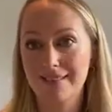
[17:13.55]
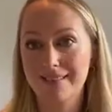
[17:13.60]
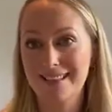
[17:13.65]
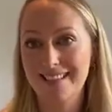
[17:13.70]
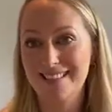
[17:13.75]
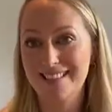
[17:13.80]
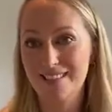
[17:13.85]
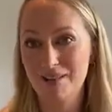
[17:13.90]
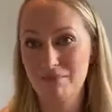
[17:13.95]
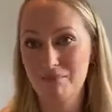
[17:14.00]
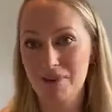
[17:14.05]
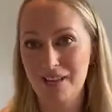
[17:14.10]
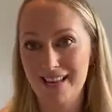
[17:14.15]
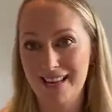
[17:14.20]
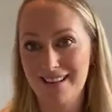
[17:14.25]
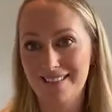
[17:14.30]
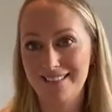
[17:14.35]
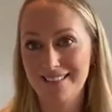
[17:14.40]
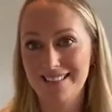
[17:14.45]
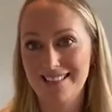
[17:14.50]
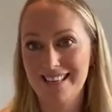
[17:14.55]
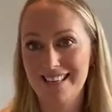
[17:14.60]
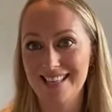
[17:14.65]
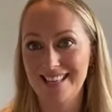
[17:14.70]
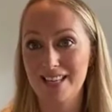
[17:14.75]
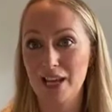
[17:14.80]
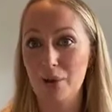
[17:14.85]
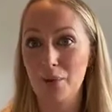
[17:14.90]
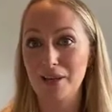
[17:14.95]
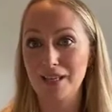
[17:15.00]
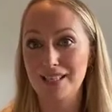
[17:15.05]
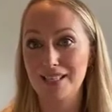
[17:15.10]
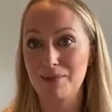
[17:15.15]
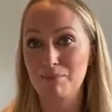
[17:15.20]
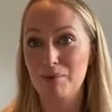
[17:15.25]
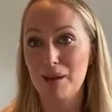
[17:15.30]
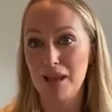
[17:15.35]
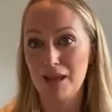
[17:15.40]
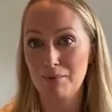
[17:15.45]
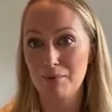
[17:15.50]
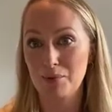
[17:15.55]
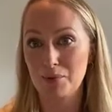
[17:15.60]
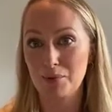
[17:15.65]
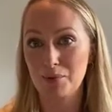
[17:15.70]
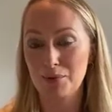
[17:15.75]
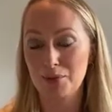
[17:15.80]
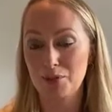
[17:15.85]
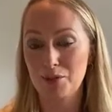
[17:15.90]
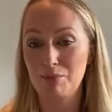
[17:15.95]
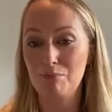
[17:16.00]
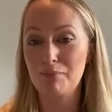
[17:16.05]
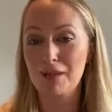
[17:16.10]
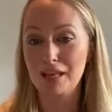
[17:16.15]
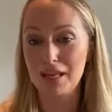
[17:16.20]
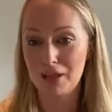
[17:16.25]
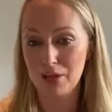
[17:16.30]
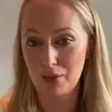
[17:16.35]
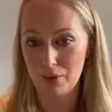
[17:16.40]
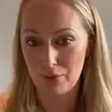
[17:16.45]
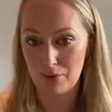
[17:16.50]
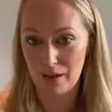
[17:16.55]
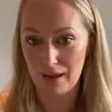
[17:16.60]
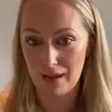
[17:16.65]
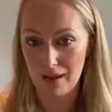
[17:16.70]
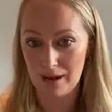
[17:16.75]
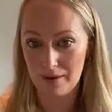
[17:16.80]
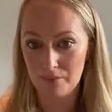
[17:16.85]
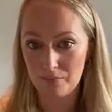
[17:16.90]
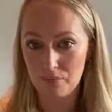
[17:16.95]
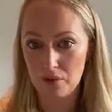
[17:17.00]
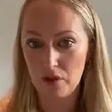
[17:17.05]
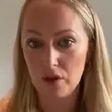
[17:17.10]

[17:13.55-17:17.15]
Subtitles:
that somebody else is going to be able to meet you there.